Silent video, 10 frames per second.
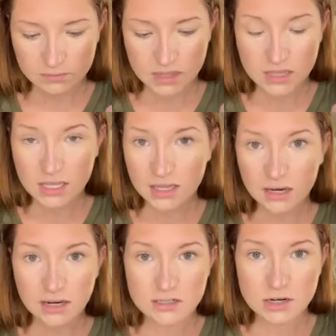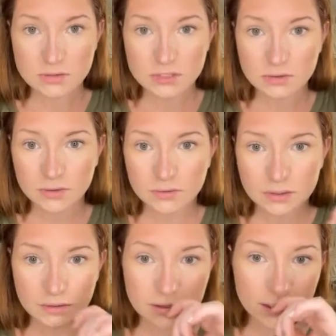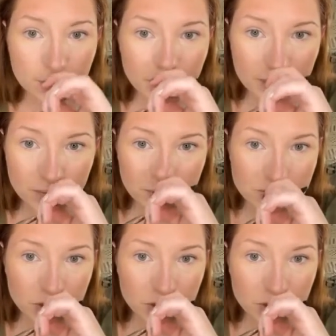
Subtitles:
thin. I don't do a real thick bar.